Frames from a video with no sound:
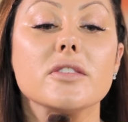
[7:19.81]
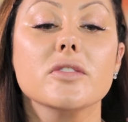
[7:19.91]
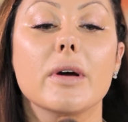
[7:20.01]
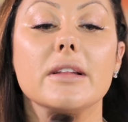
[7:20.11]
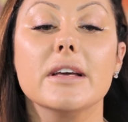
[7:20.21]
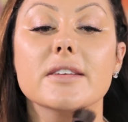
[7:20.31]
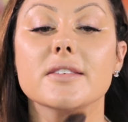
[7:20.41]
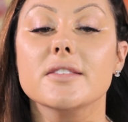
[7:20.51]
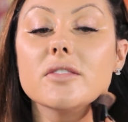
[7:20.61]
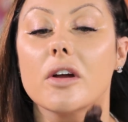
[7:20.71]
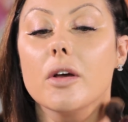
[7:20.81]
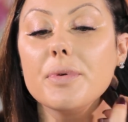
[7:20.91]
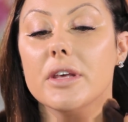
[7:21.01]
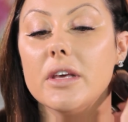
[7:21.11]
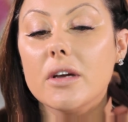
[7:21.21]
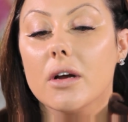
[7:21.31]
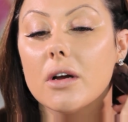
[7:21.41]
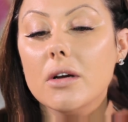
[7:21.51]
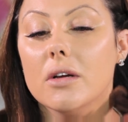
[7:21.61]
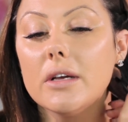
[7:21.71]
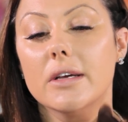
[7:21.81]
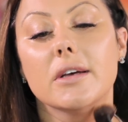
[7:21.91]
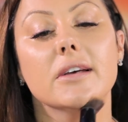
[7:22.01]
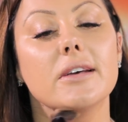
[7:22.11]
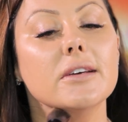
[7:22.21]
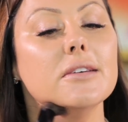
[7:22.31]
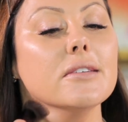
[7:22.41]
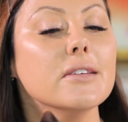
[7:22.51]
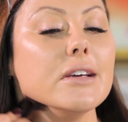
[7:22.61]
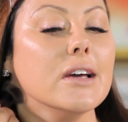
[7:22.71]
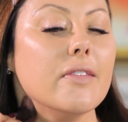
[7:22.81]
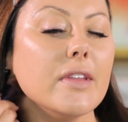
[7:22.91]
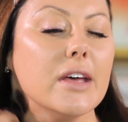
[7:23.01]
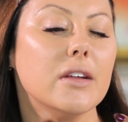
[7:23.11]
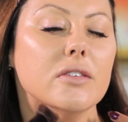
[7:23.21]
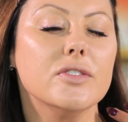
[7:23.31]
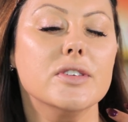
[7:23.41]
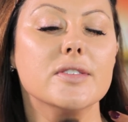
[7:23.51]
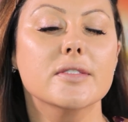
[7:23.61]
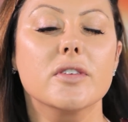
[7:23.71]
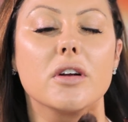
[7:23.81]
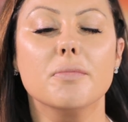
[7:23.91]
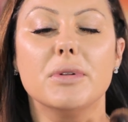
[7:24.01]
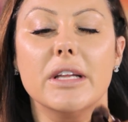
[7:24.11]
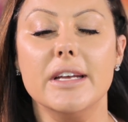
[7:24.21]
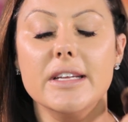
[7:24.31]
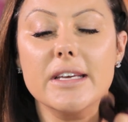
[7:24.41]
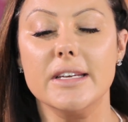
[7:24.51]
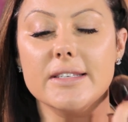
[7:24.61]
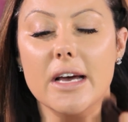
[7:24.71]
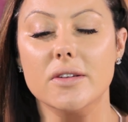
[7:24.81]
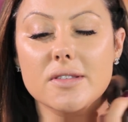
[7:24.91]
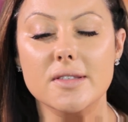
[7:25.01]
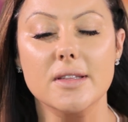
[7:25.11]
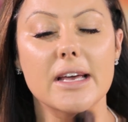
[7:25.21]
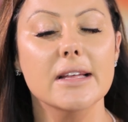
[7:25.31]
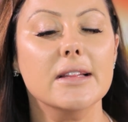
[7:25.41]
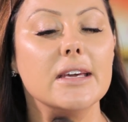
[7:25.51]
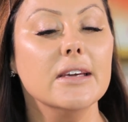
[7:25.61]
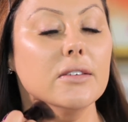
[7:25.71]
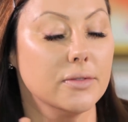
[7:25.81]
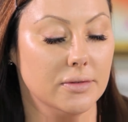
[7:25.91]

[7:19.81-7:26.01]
So I like to start up here and then just start blending it down slightly.